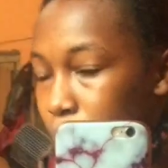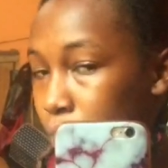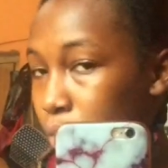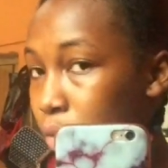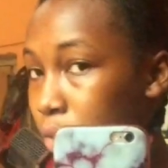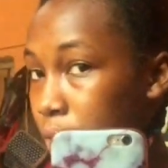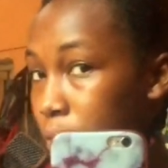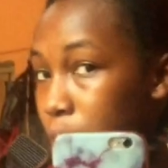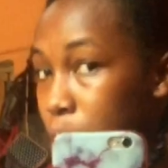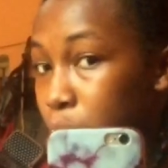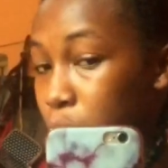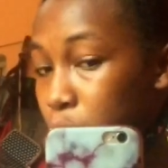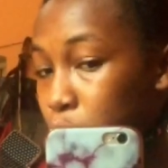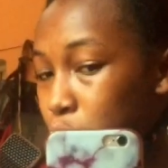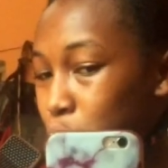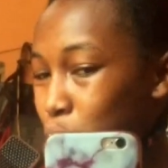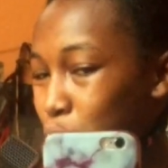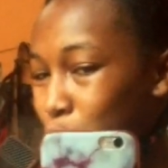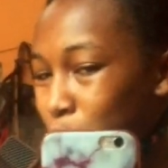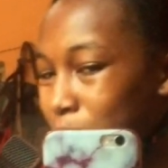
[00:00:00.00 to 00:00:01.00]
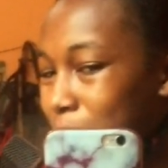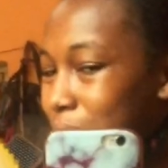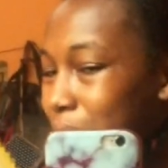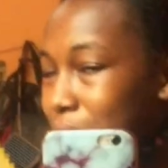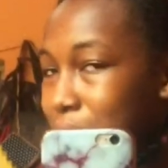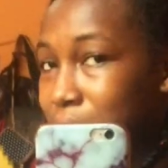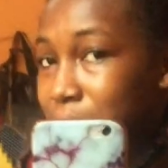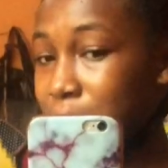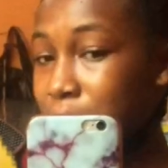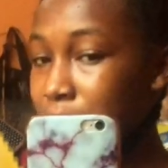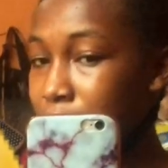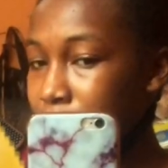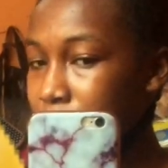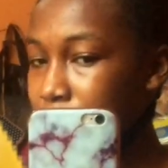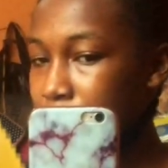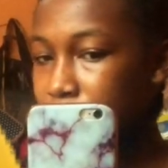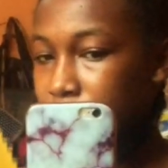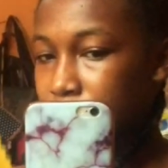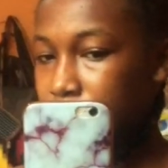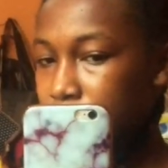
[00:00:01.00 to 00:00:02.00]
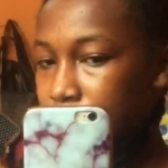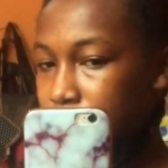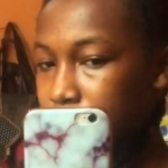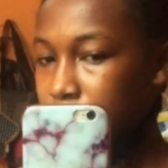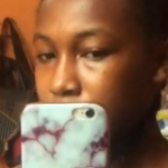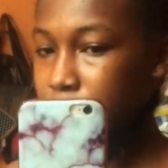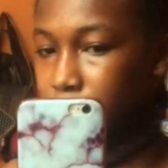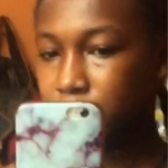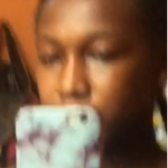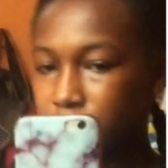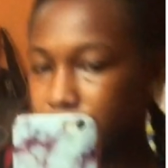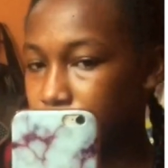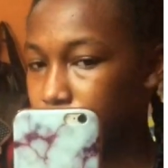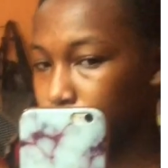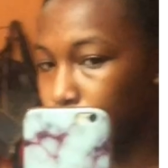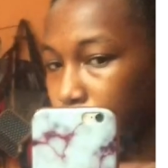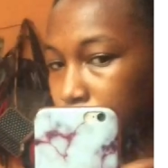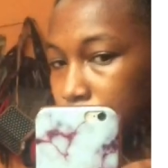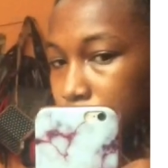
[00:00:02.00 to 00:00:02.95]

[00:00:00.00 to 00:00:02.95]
really nice. It wasn't